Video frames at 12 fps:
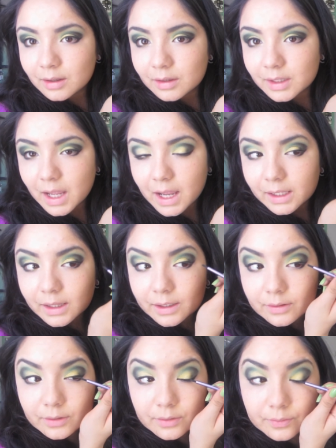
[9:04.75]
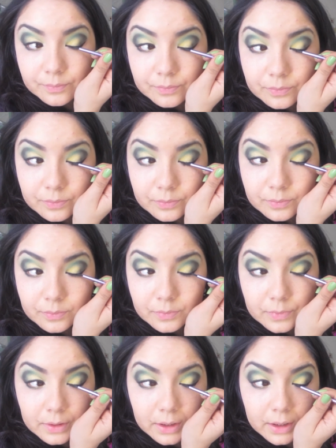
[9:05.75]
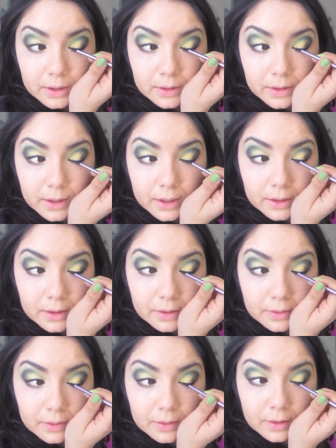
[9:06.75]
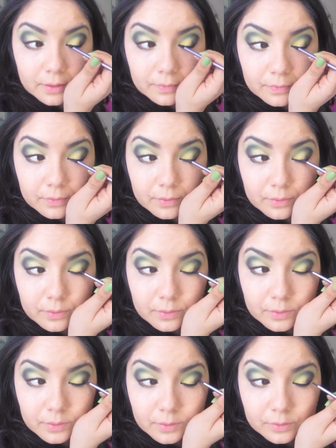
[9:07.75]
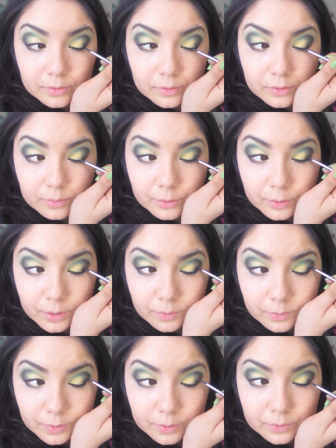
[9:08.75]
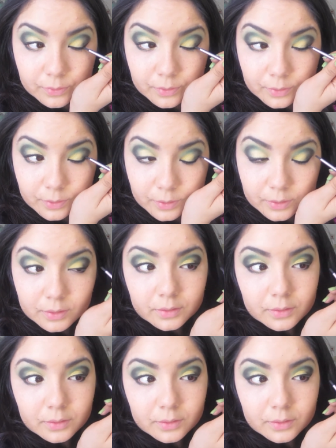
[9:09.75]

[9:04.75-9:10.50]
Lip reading: the eyeliner, and it's adding a soft, smoky feel to the look.